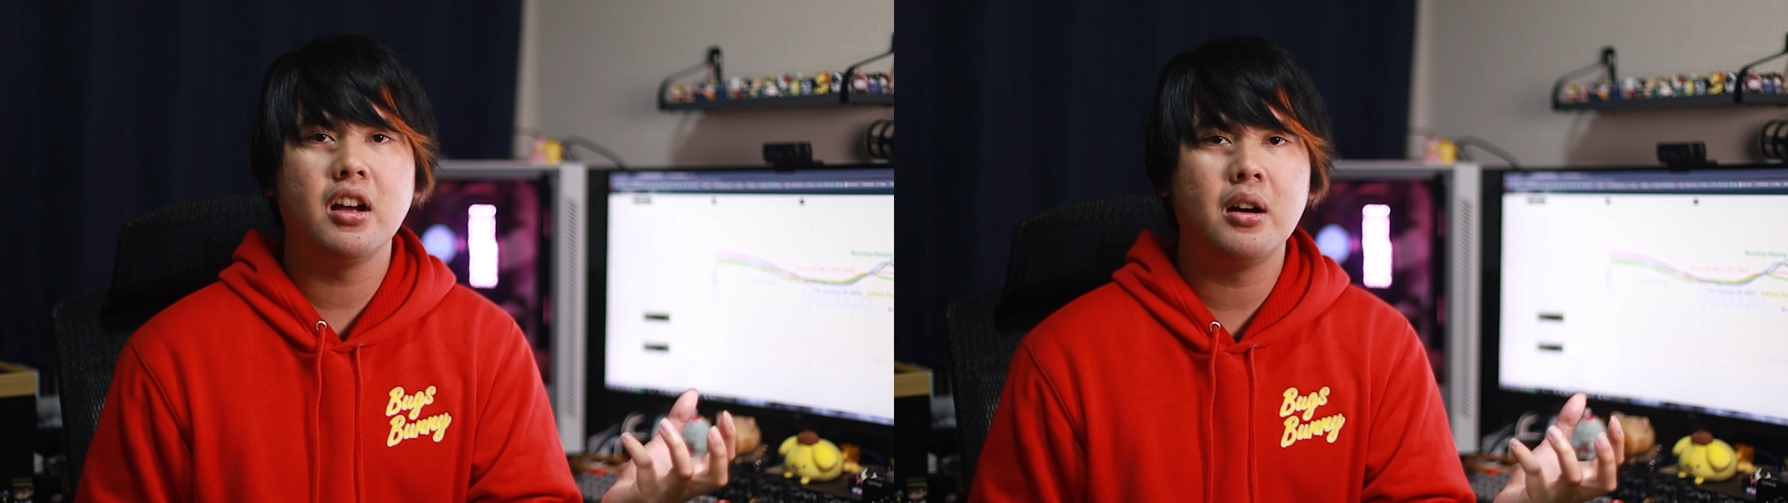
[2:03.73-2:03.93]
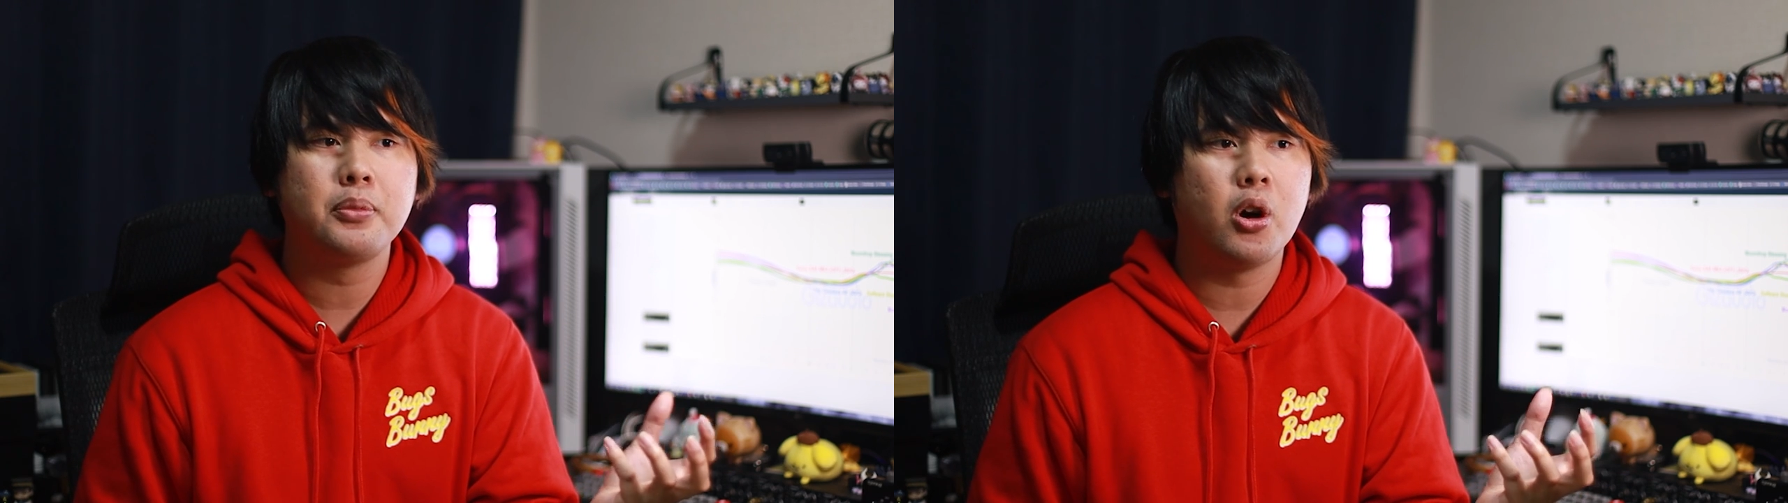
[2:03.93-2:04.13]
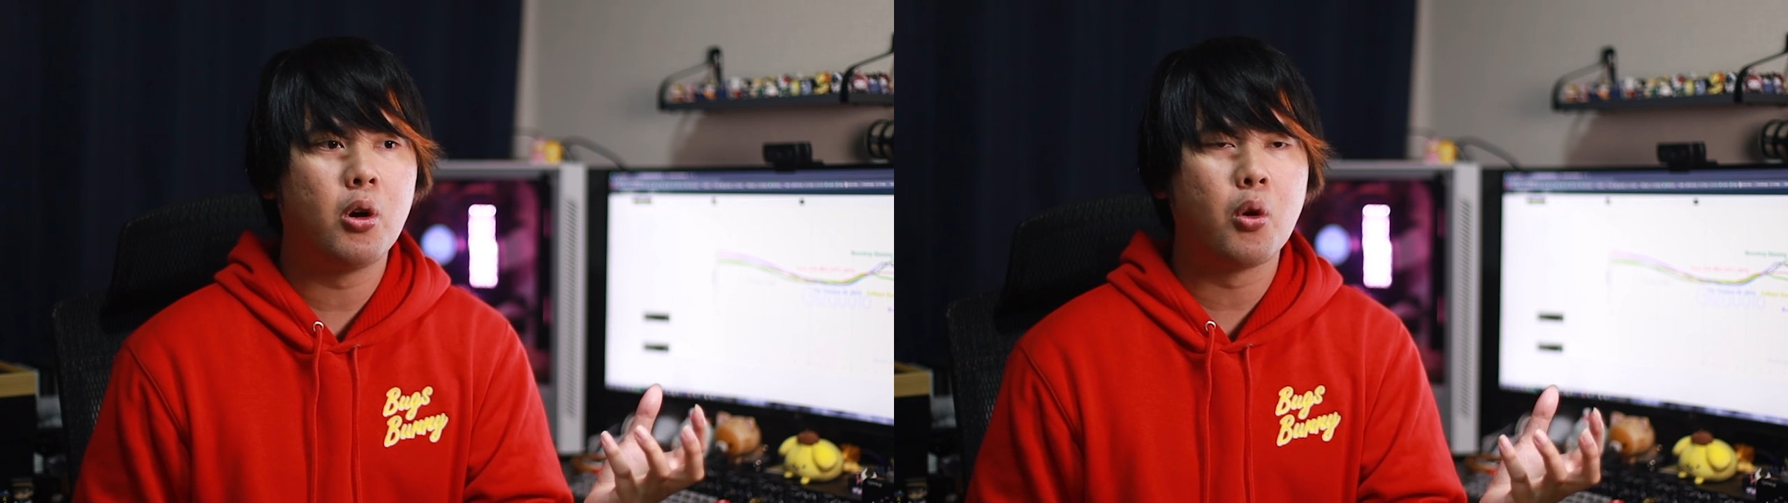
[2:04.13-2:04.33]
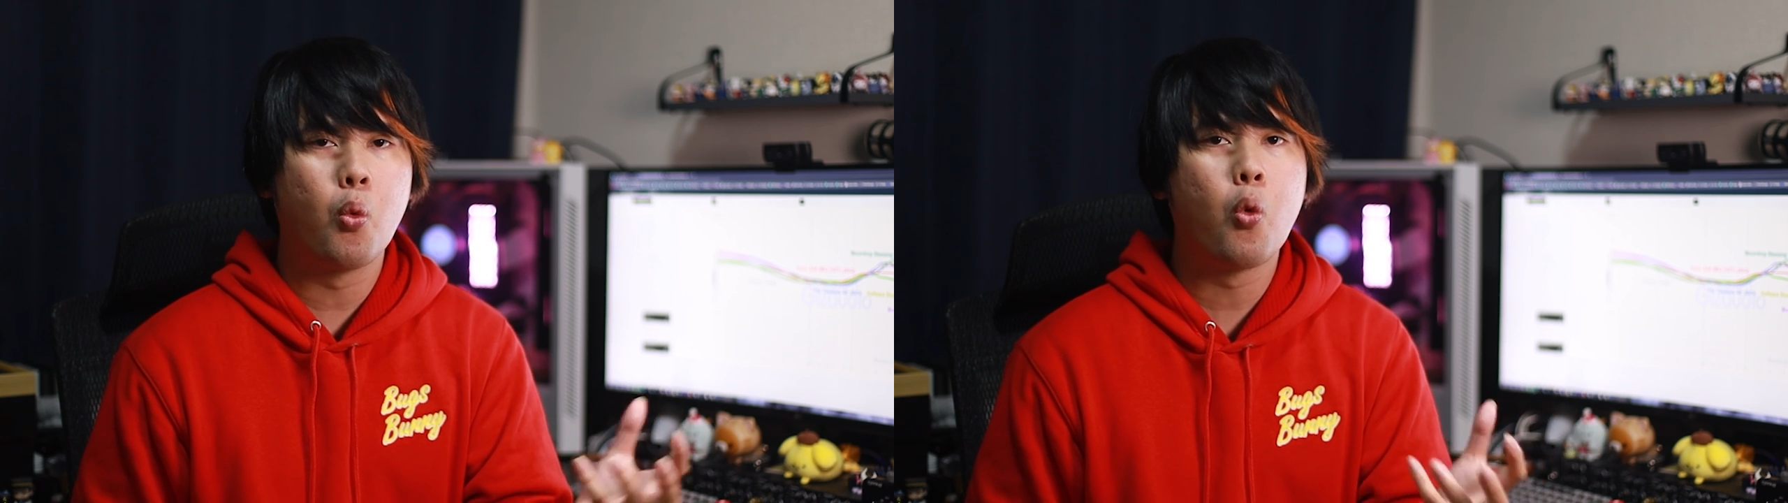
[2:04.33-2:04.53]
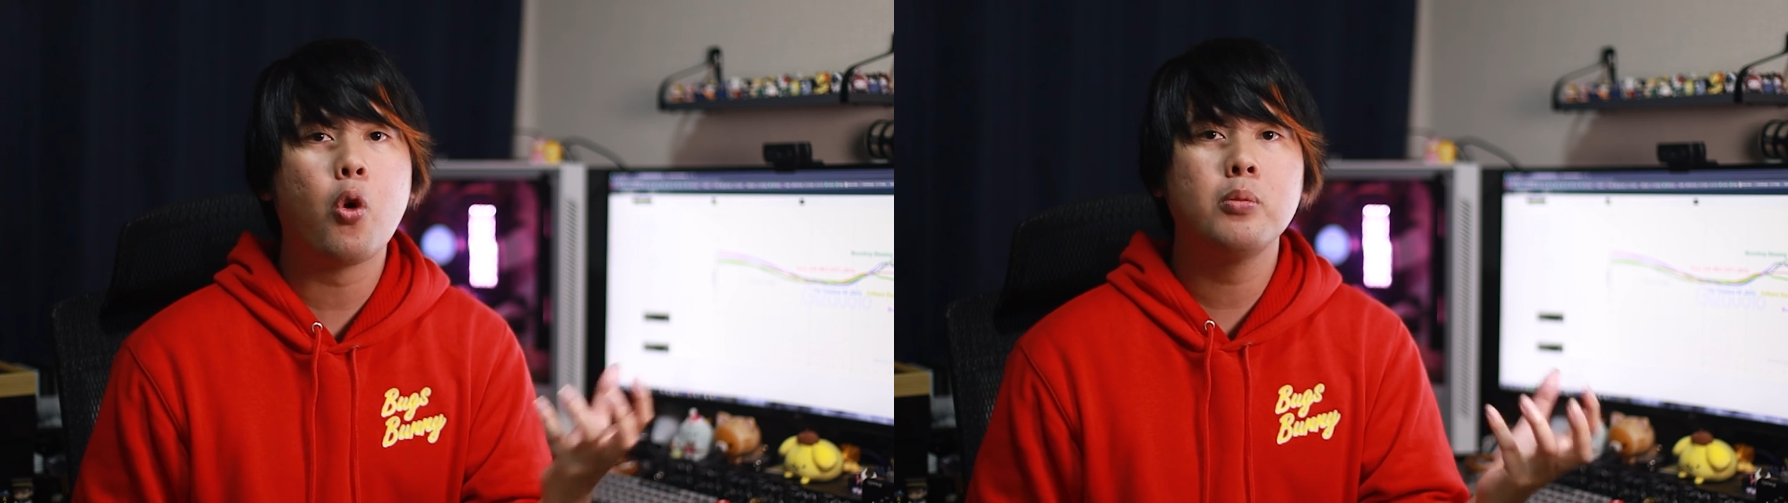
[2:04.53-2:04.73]
up or
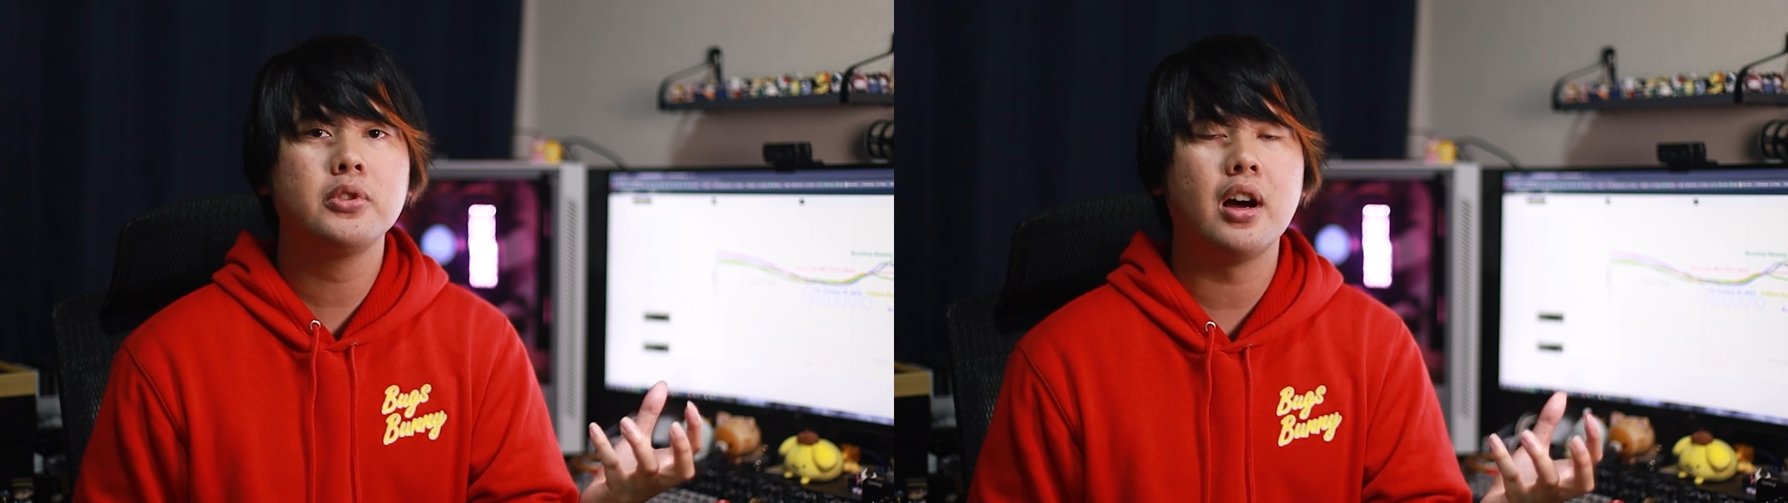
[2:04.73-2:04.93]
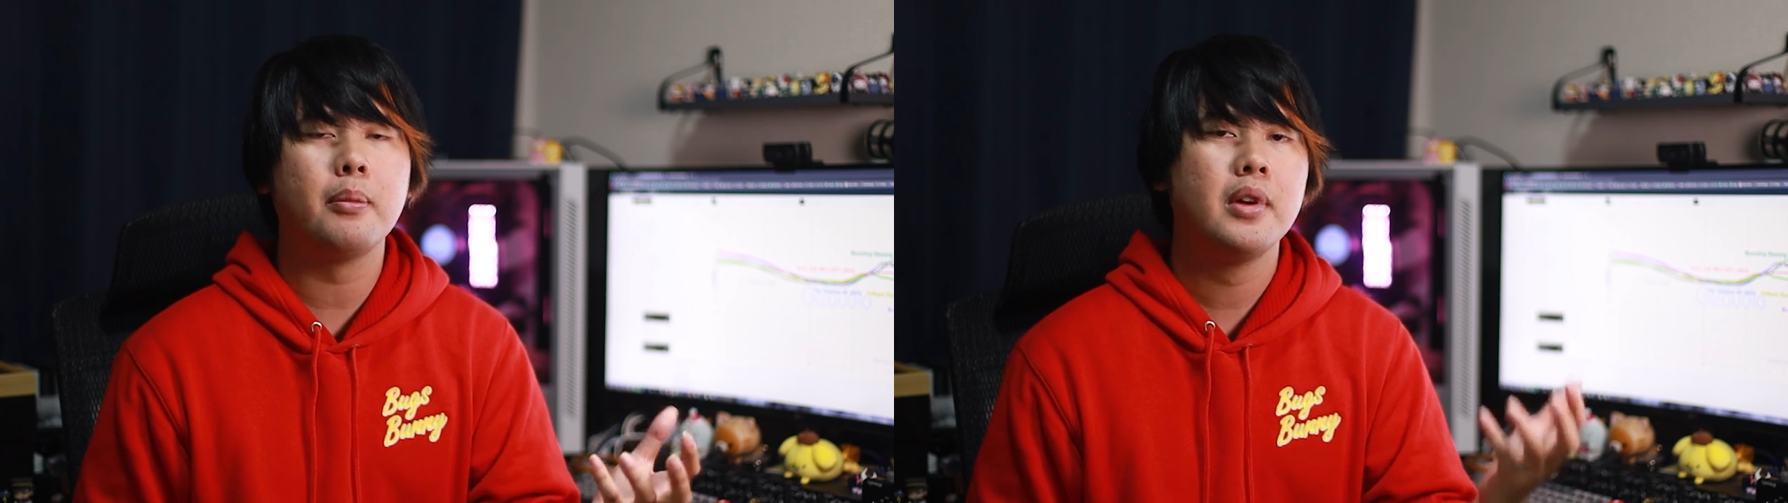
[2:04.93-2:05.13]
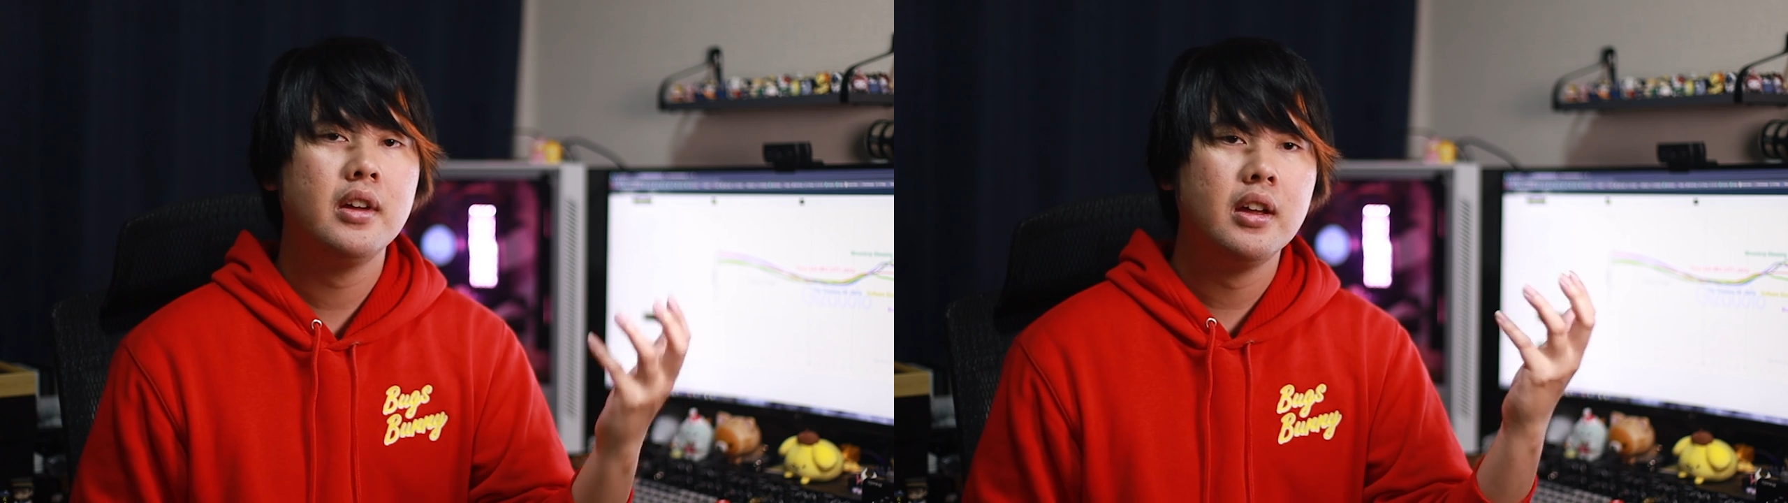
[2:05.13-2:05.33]
warmed up